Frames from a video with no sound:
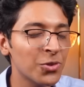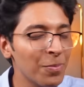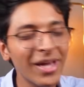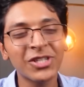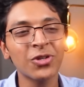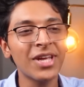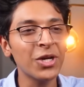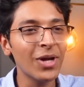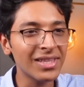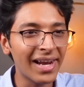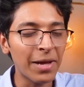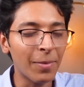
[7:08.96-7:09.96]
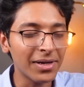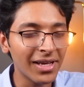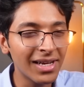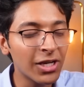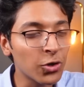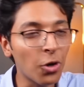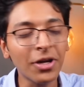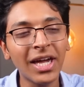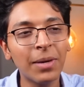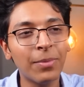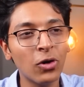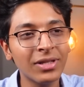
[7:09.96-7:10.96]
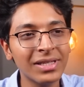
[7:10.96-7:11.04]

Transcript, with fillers: So make sure that you hit the like button. Talking about